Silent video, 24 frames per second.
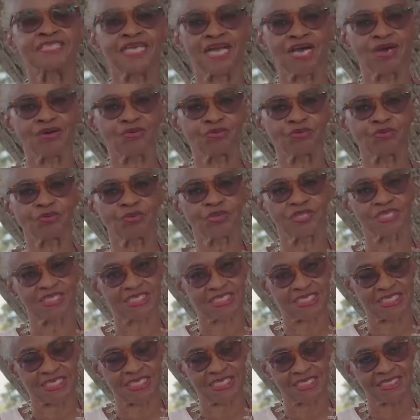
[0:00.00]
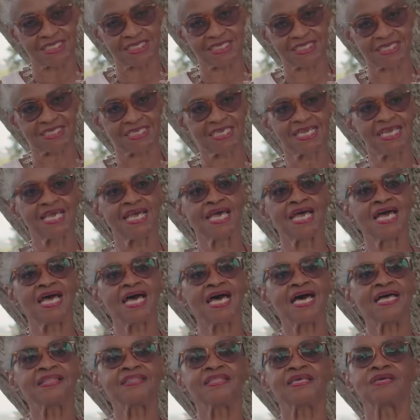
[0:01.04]
down with the seeds
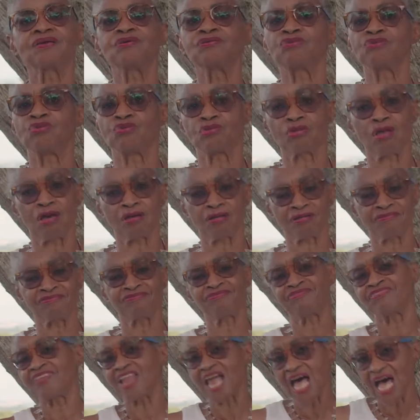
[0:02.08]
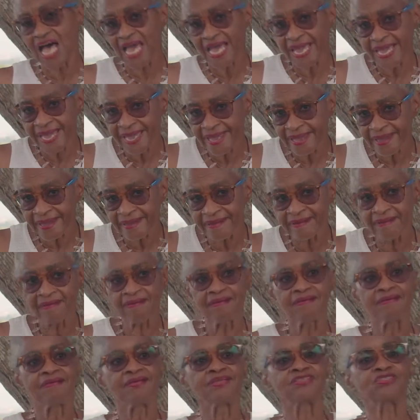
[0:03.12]
and they could no longer fly.
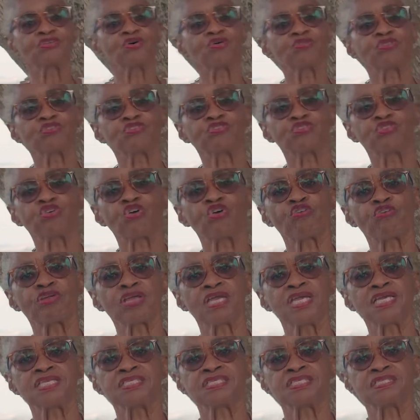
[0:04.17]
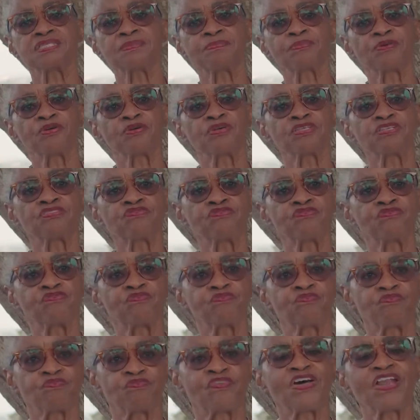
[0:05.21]
So the story is that the birds
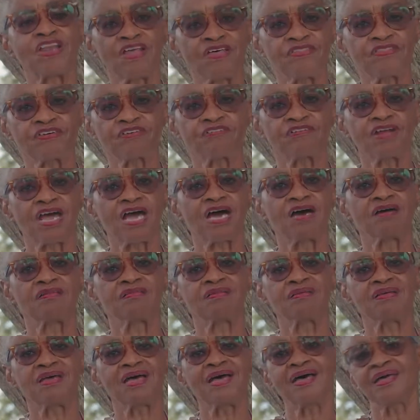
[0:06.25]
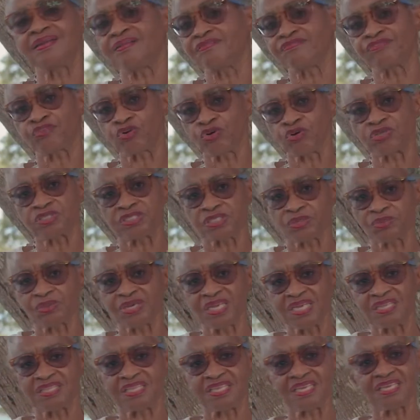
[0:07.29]
fell on the ground, and of course they were
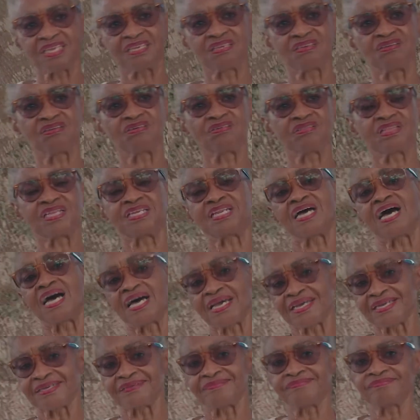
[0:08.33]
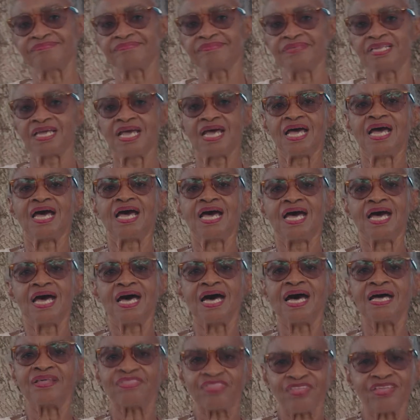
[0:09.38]
either eaten or they died.
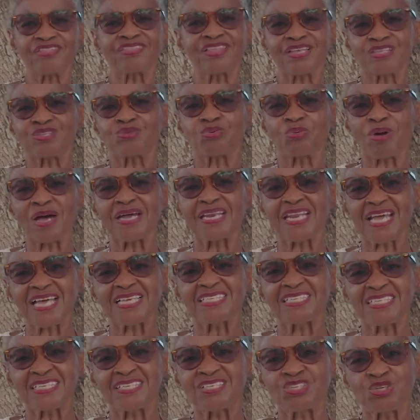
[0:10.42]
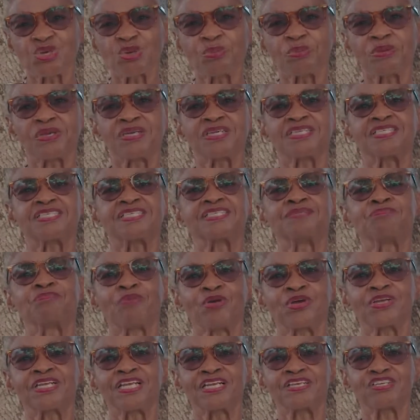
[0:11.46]
I think that's why it has this dubious
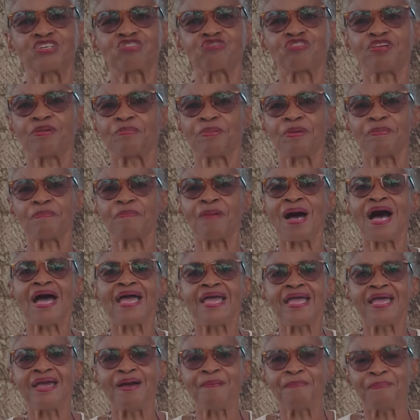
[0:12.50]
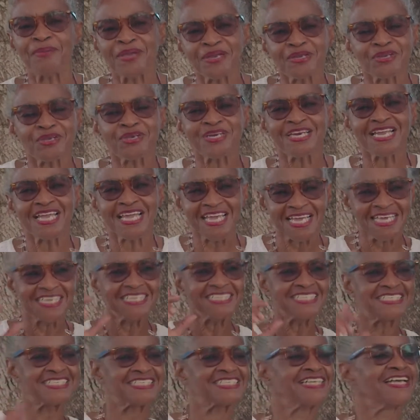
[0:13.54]
bird killer tree. But my opinion
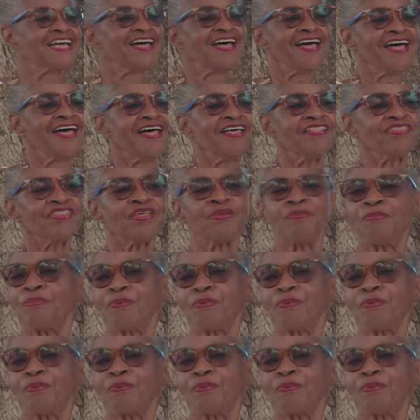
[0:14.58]
is that the